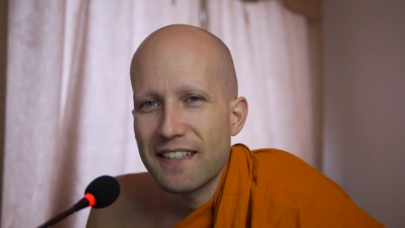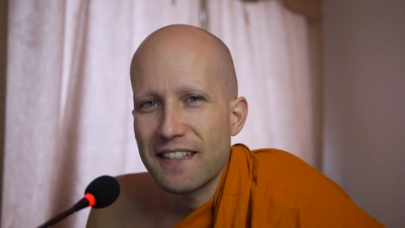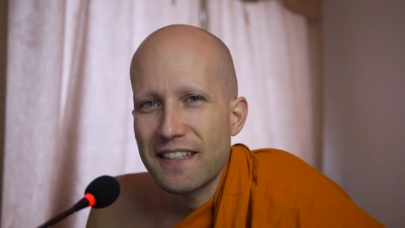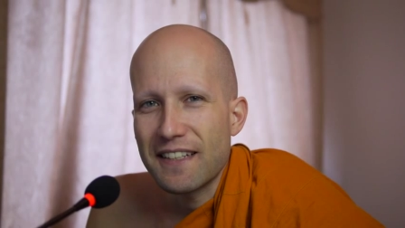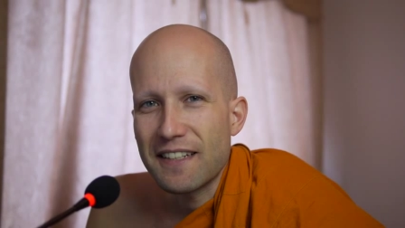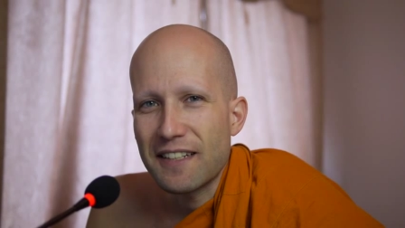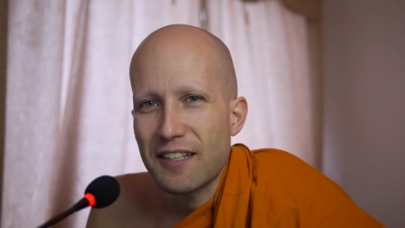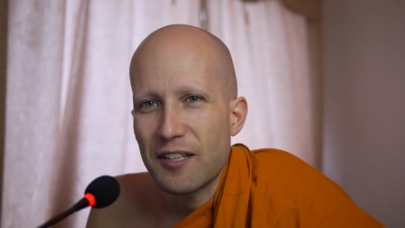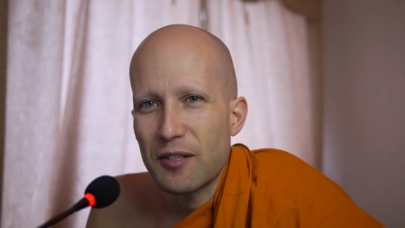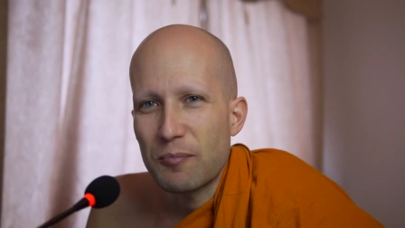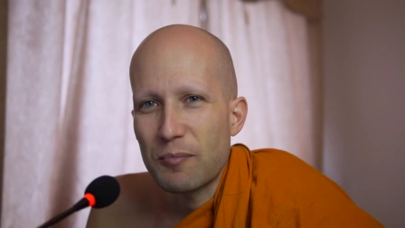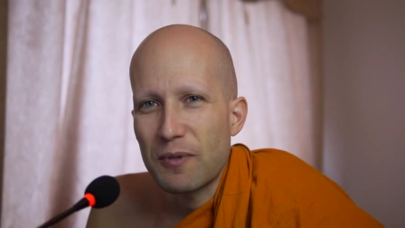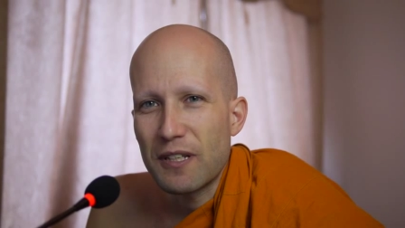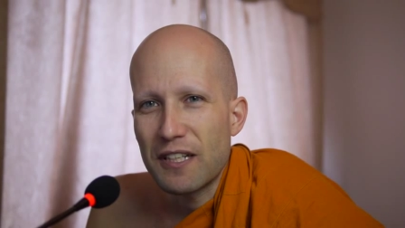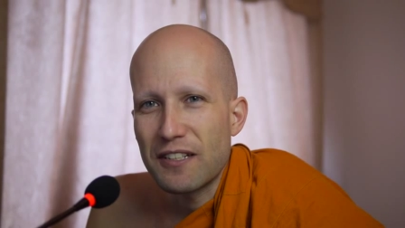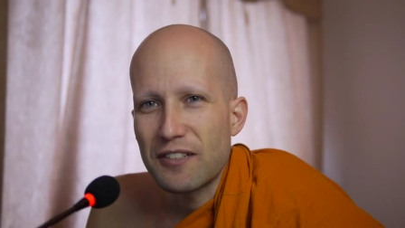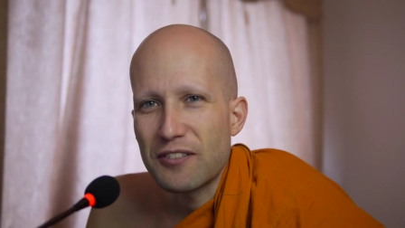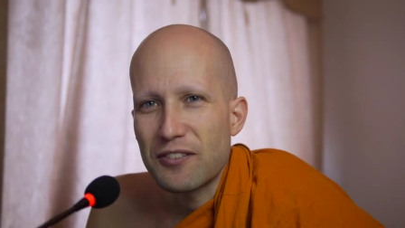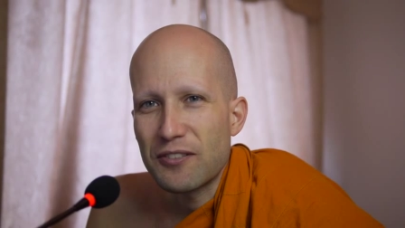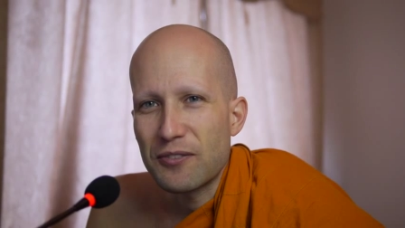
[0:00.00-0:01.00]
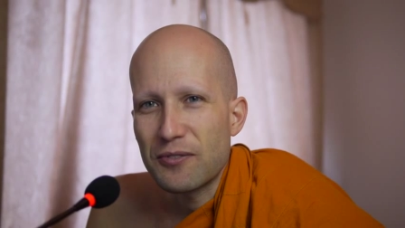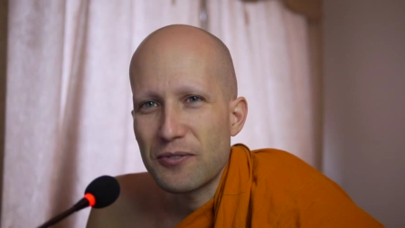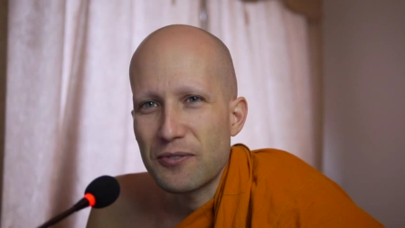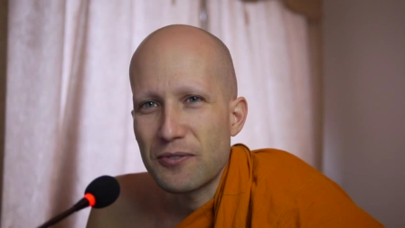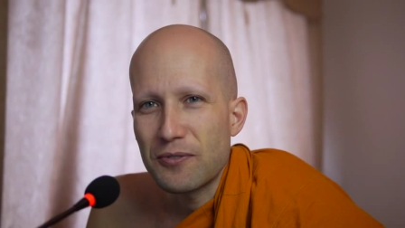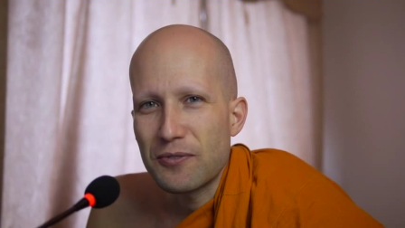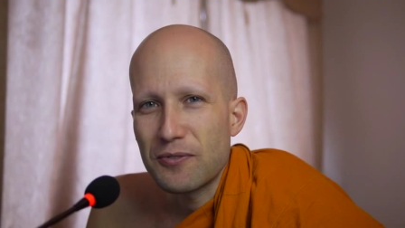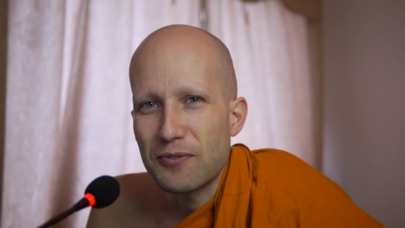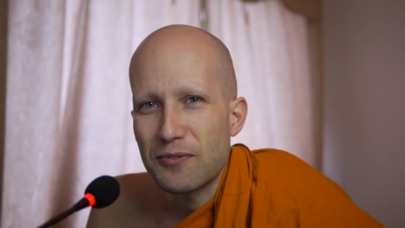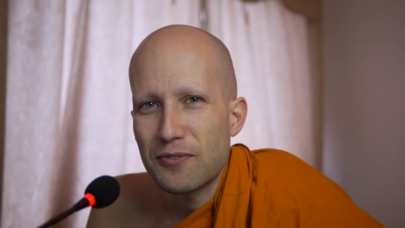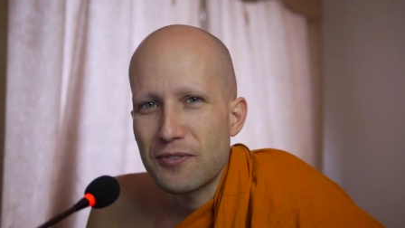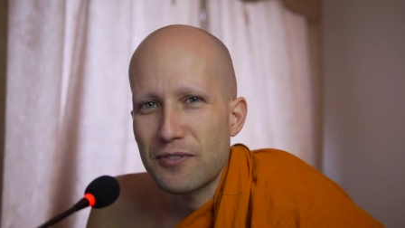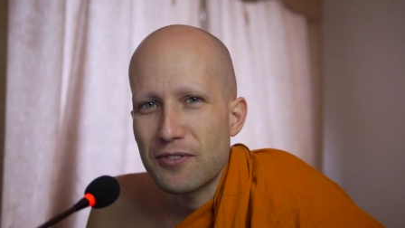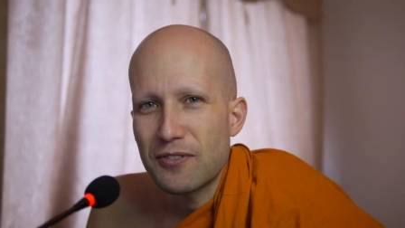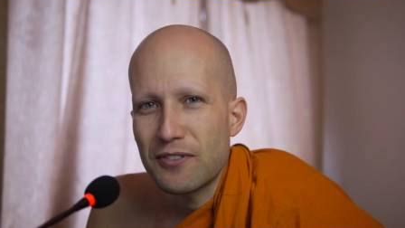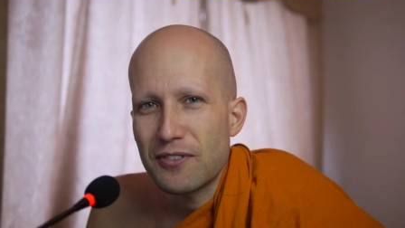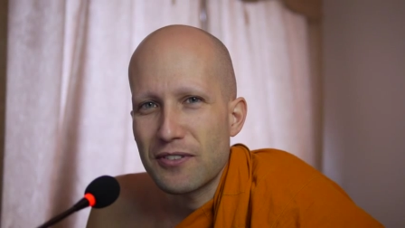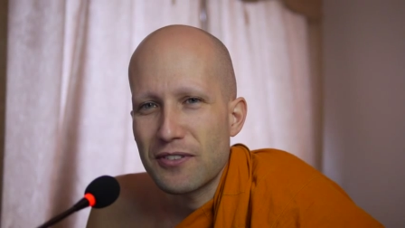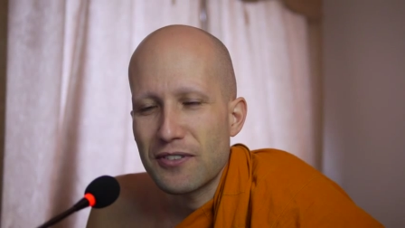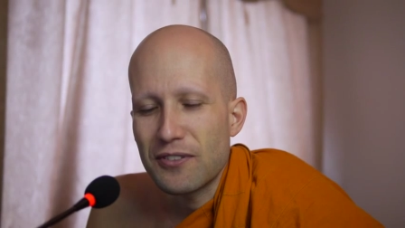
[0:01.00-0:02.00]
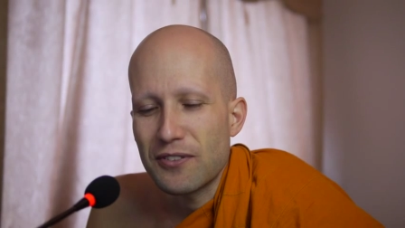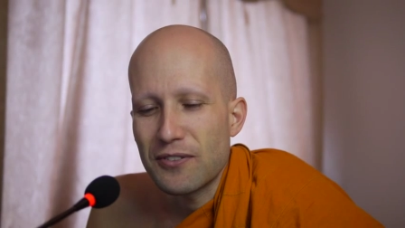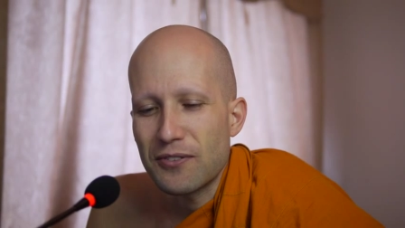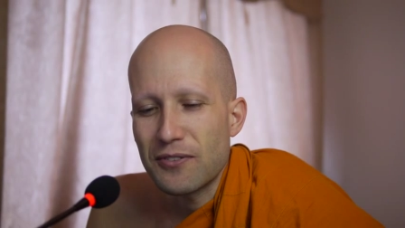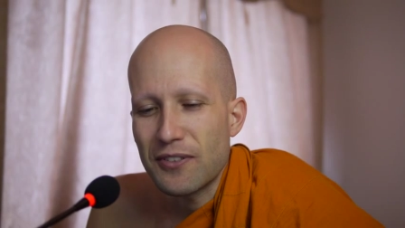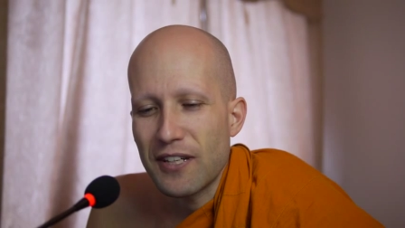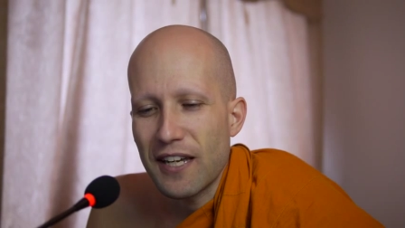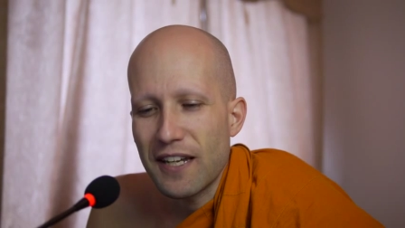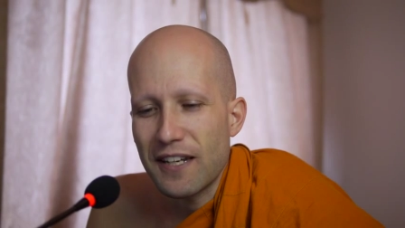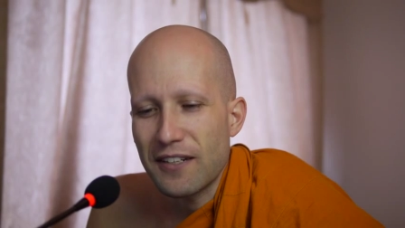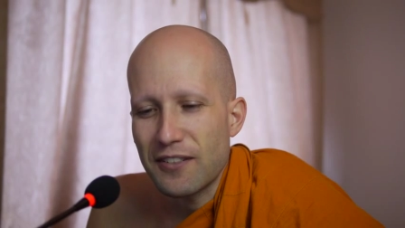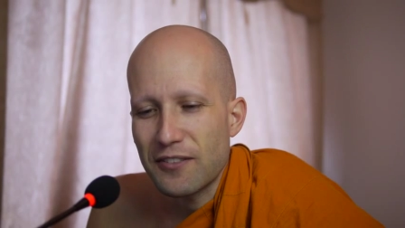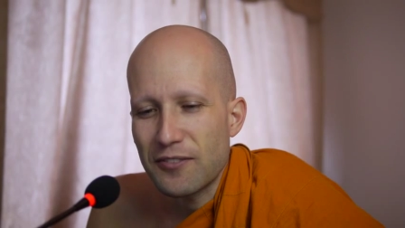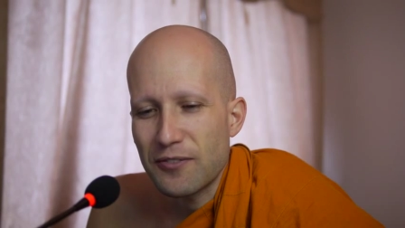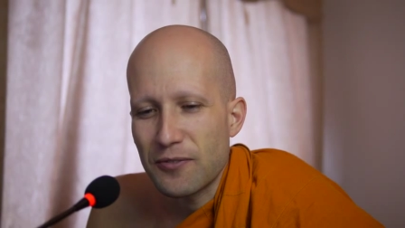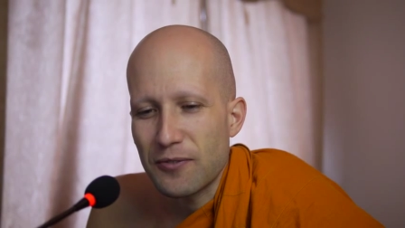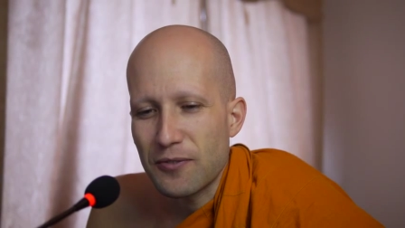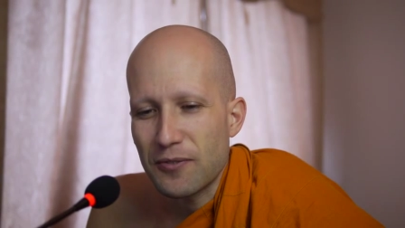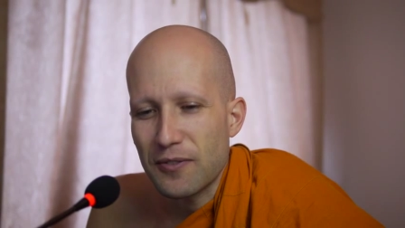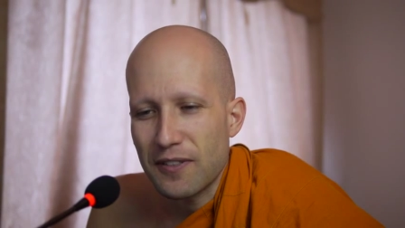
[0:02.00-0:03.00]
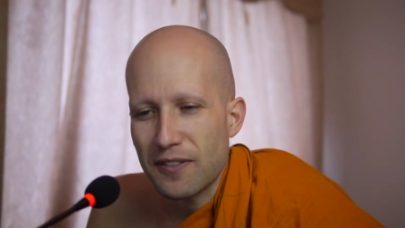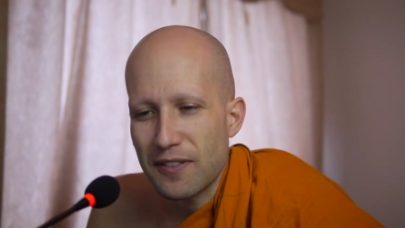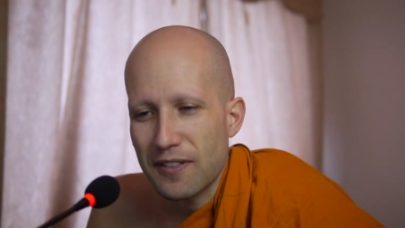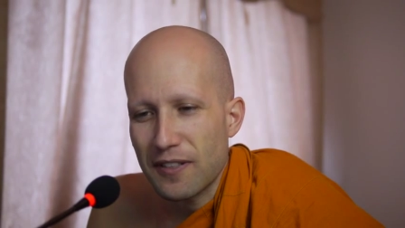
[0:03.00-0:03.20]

it can be to to get into